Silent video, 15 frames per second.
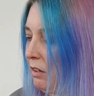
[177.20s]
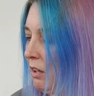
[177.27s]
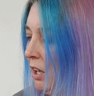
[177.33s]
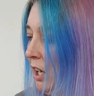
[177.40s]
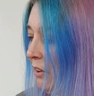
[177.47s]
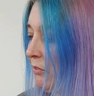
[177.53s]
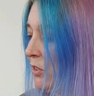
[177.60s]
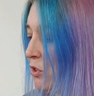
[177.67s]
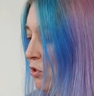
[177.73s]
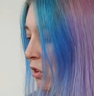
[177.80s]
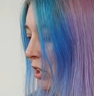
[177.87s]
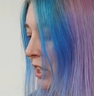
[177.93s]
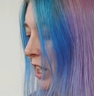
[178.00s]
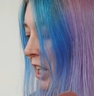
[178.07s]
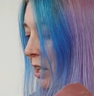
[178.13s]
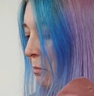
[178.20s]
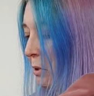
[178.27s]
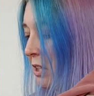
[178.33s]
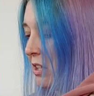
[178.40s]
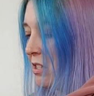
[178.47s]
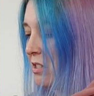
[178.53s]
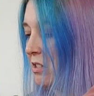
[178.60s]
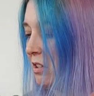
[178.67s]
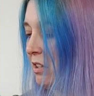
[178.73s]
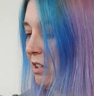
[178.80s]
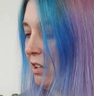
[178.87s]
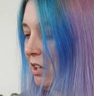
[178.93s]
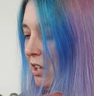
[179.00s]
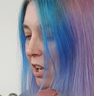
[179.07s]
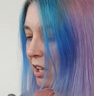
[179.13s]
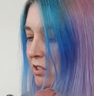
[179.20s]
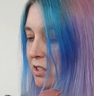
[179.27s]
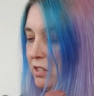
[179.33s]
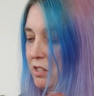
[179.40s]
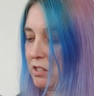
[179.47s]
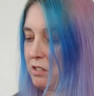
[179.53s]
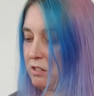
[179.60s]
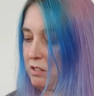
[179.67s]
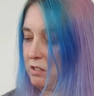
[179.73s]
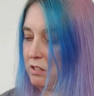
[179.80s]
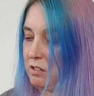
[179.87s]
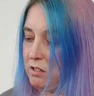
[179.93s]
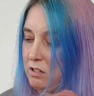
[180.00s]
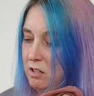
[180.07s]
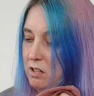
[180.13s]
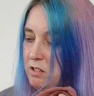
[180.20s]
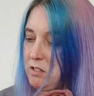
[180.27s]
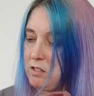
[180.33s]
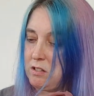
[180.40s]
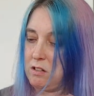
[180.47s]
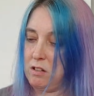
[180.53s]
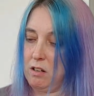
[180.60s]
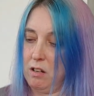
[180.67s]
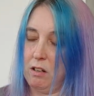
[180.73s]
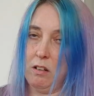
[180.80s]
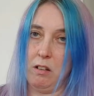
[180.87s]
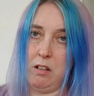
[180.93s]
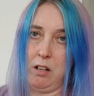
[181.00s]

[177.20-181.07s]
I left the trolley here because I just, you